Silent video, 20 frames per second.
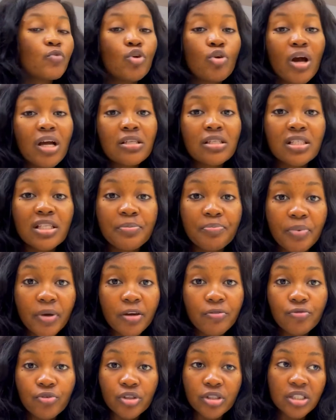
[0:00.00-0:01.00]
they actually
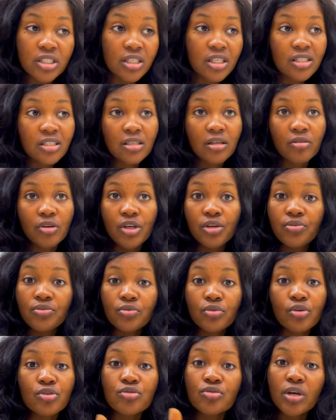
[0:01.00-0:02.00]
pay for DHL.
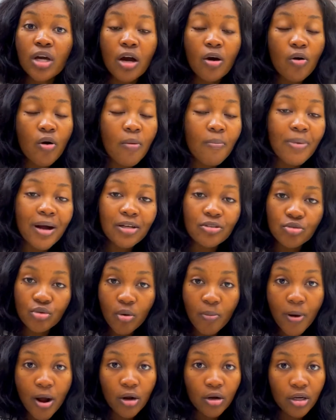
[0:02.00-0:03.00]
If not, you can come back to
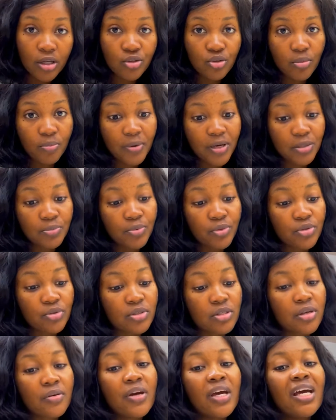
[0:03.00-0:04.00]
come and collect your passport
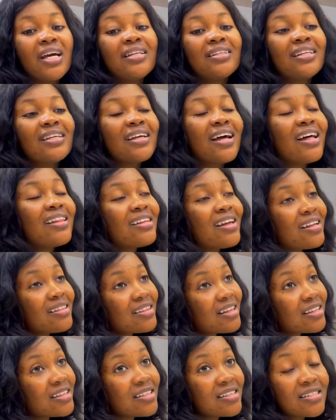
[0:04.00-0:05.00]
yourself. The
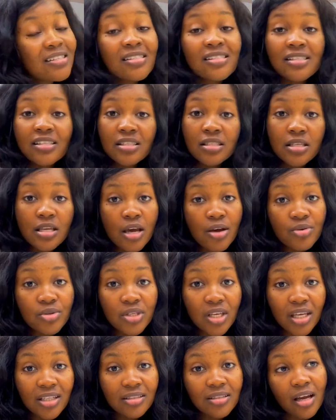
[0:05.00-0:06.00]
other thing is this DHL
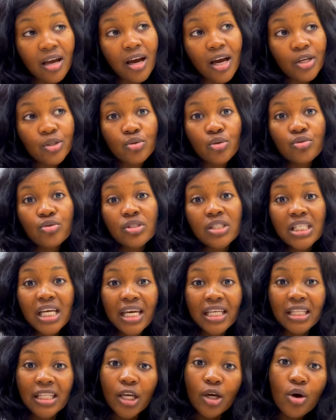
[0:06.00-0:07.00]
center. I told you
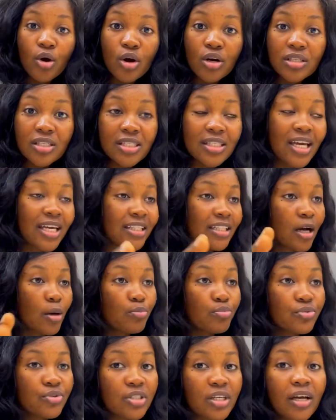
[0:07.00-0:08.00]
they're in Lagos, they're in
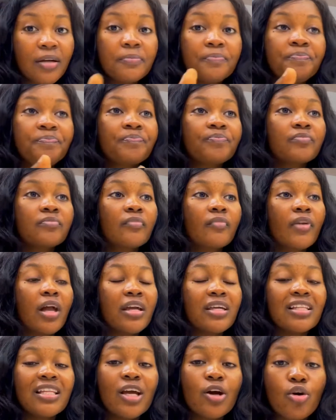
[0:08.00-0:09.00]
Abuja.
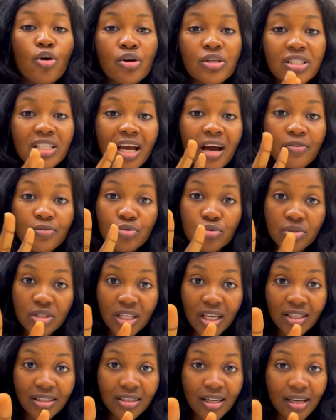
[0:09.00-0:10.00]
In Lagos, they have two
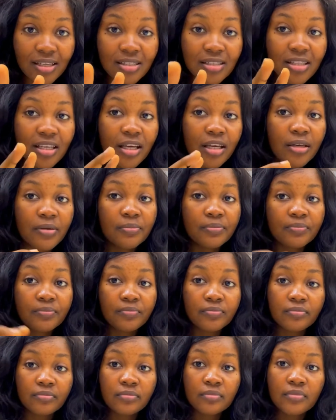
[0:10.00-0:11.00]
centers there.
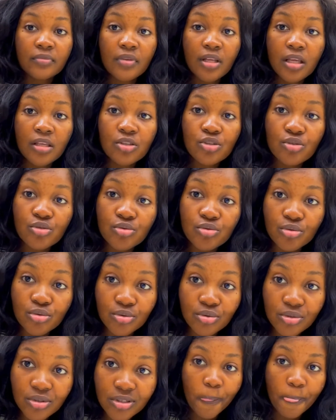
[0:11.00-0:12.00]

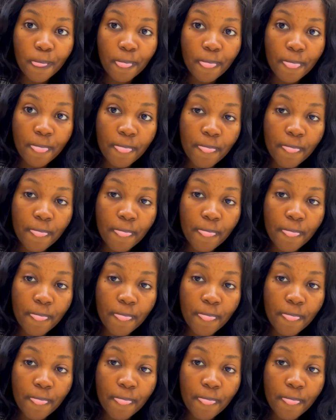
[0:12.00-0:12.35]
Jesus.